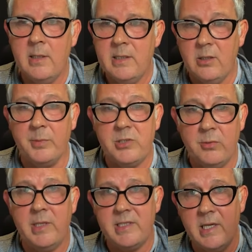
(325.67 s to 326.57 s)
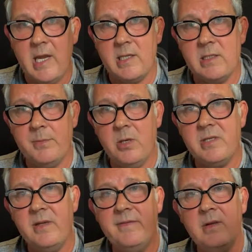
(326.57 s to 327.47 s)
The opportunities to enhance the
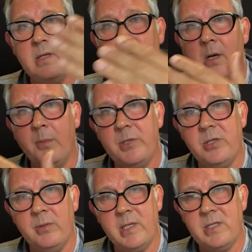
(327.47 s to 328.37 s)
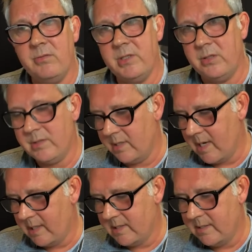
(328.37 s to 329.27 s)
positive, opportunities to reduce the
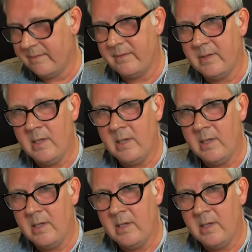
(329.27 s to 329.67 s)
negative.